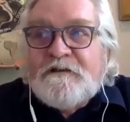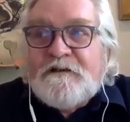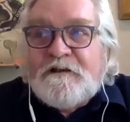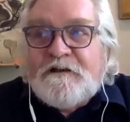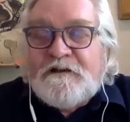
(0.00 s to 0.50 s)

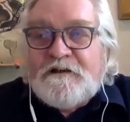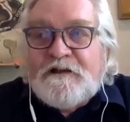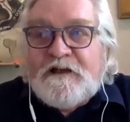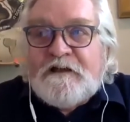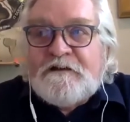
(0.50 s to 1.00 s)
Uh,
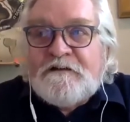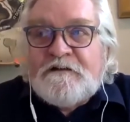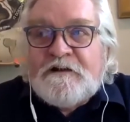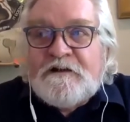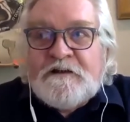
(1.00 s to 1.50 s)

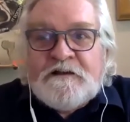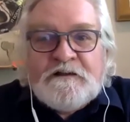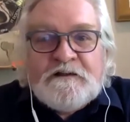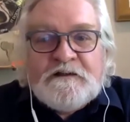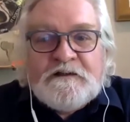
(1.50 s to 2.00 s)
and
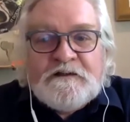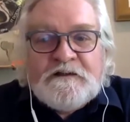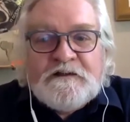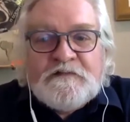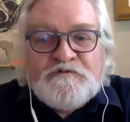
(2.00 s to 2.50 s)
uh,
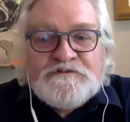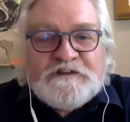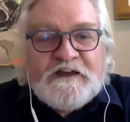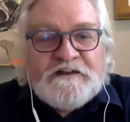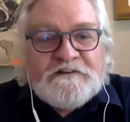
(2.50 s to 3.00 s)
if you
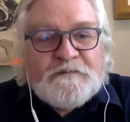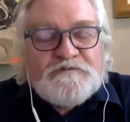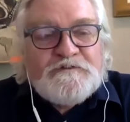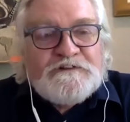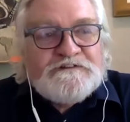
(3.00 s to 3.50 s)
scale it up
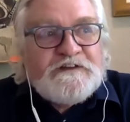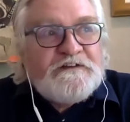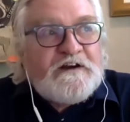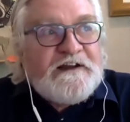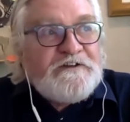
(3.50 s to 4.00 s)
to the
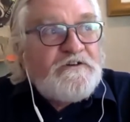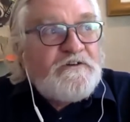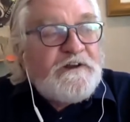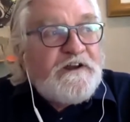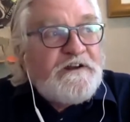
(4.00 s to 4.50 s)
extent I
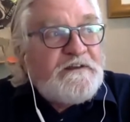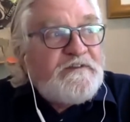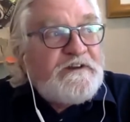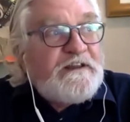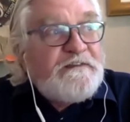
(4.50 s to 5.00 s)
do, we don't
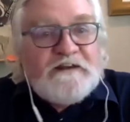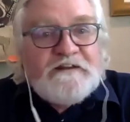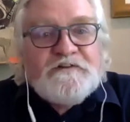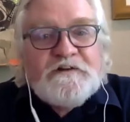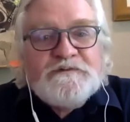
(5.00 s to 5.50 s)
even need
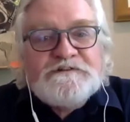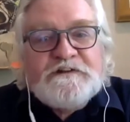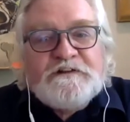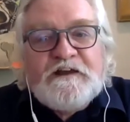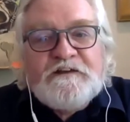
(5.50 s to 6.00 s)
that
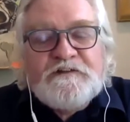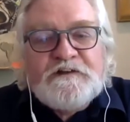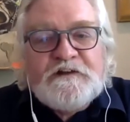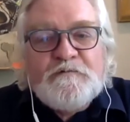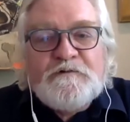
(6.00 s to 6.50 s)
3% gas
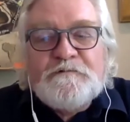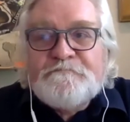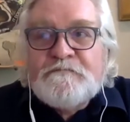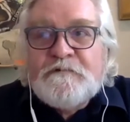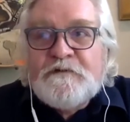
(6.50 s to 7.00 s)
anymore.
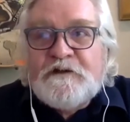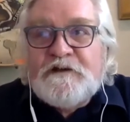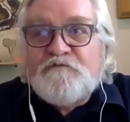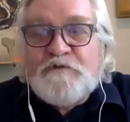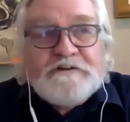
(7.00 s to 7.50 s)
And
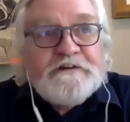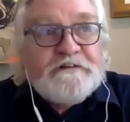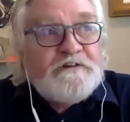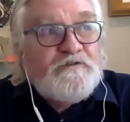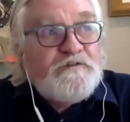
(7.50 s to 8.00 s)
if we
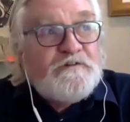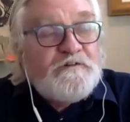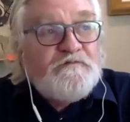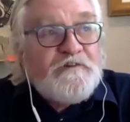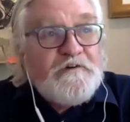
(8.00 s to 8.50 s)
did, it could
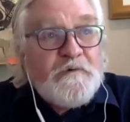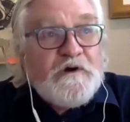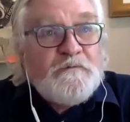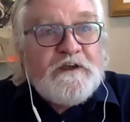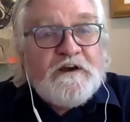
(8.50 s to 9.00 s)
very
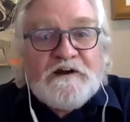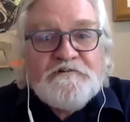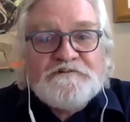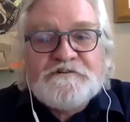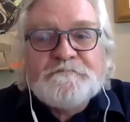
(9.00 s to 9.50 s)
well be
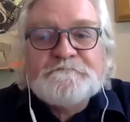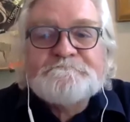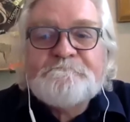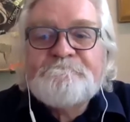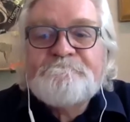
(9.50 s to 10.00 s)
hydrogen.
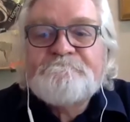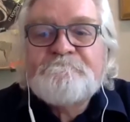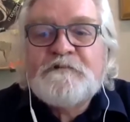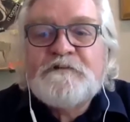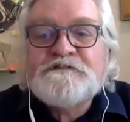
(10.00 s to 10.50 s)

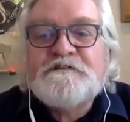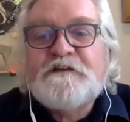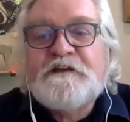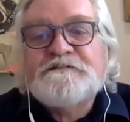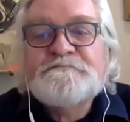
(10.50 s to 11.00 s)
So
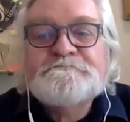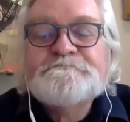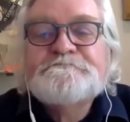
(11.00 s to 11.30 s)
thanks.